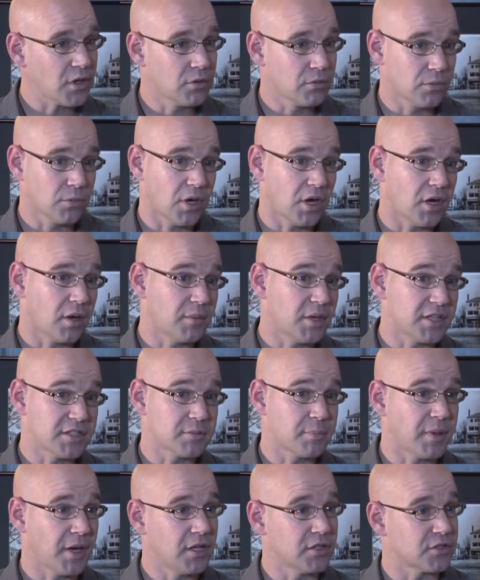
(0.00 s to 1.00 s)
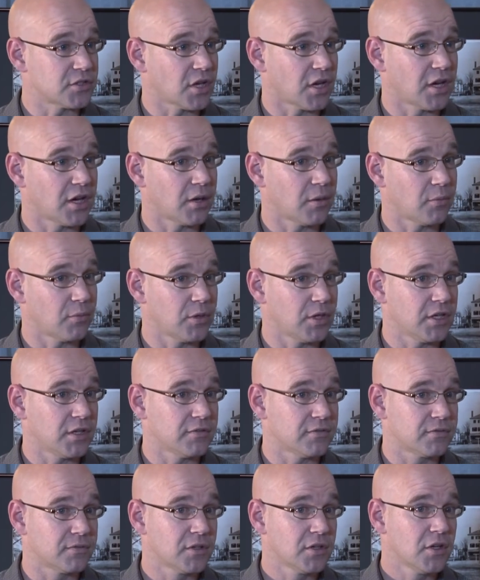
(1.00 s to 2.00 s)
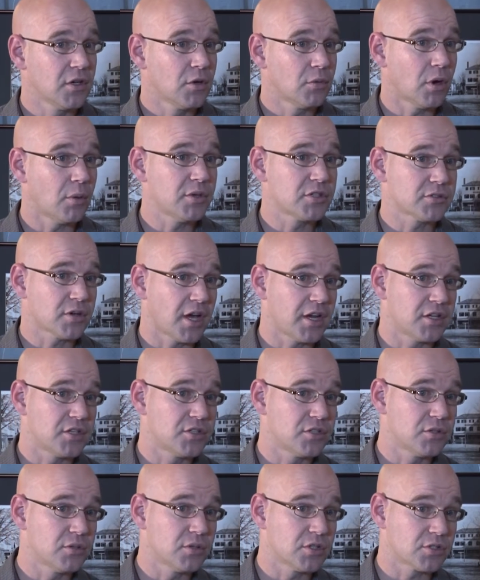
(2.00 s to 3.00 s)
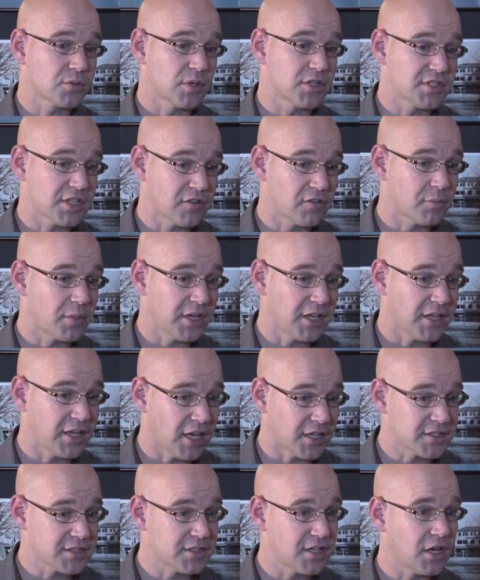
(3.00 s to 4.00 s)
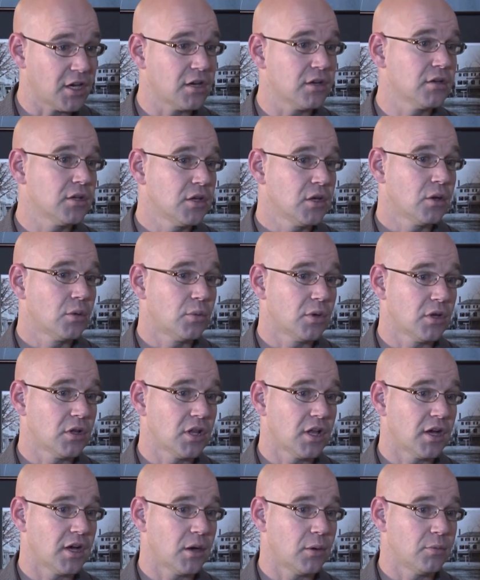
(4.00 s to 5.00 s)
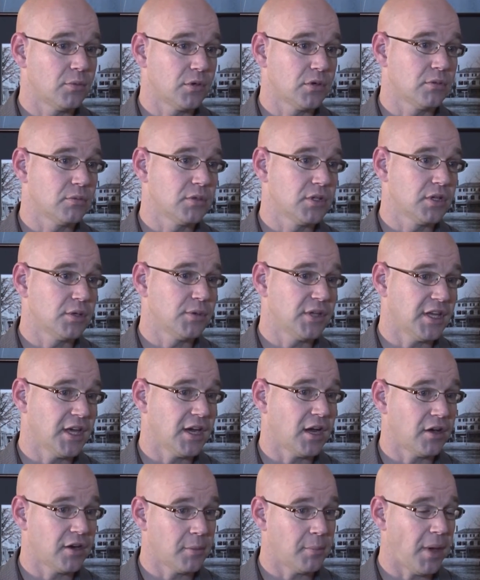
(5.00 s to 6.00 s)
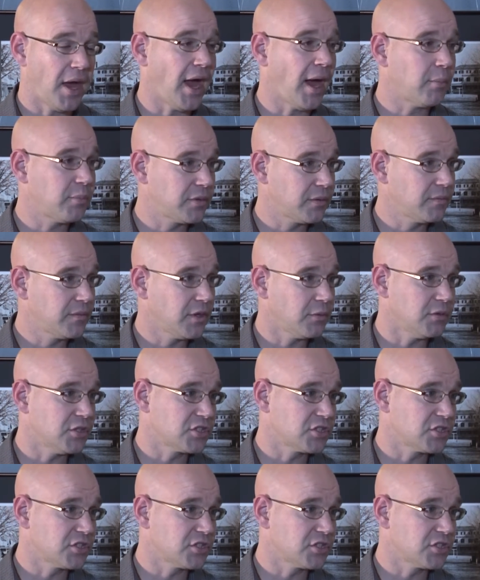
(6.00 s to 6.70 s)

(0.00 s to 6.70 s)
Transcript: Well, it depends. What we try to do is once everybody gets there, we get out a map and we